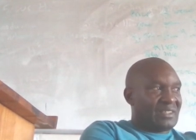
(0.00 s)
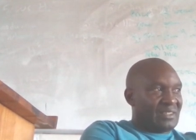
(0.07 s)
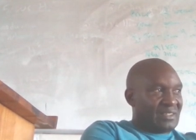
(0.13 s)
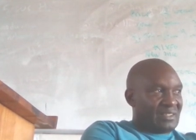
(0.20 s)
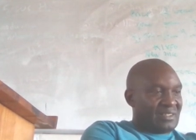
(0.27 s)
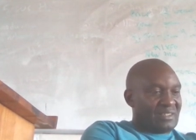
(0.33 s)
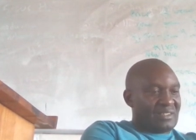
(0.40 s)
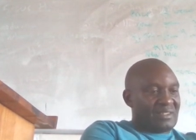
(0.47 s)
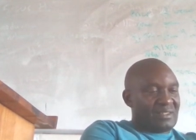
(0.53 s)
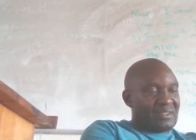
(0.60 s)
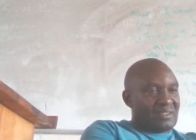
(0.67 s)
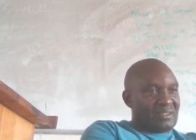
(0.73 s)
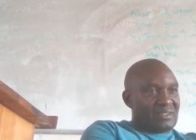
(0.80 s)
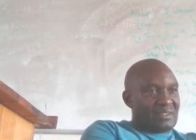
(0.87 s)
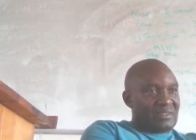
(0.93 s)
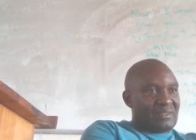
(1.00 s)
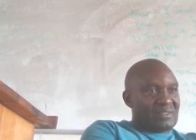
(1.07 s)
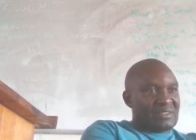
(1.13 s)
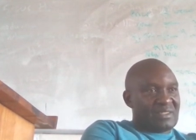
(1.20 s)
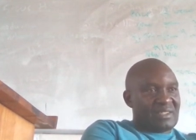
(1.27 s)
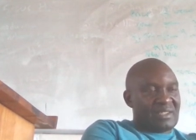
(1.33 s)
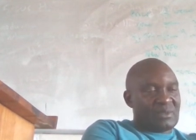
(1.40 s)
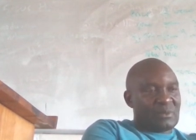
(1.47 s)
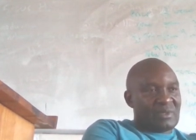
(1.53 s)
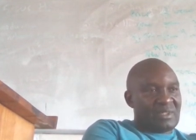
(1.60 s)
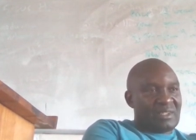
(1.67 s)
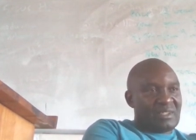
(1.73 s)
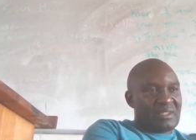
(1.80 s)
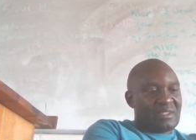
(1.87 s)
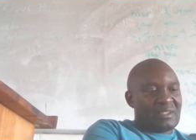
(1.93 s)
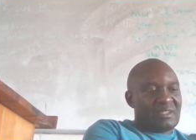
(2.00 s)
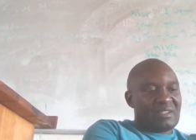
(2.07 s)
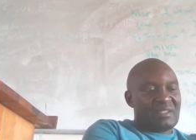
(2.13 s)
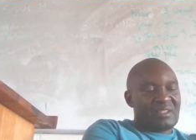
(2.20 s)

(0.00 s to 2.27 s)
You see that one, eh?